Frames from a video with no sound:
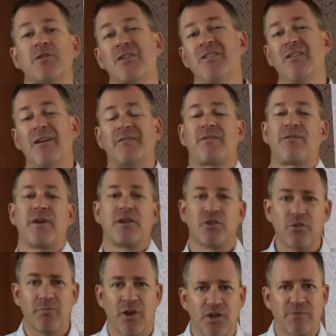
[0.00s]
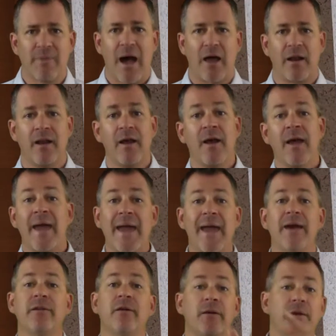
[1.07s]
so you don't have to think too much about it,
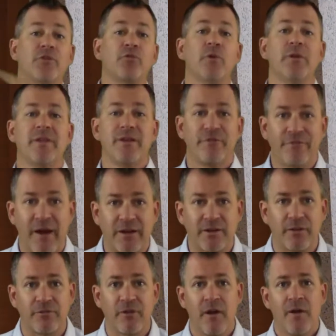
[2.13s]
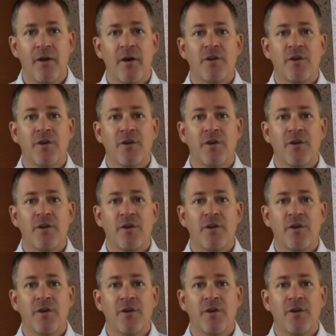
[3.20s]
and it's really effective.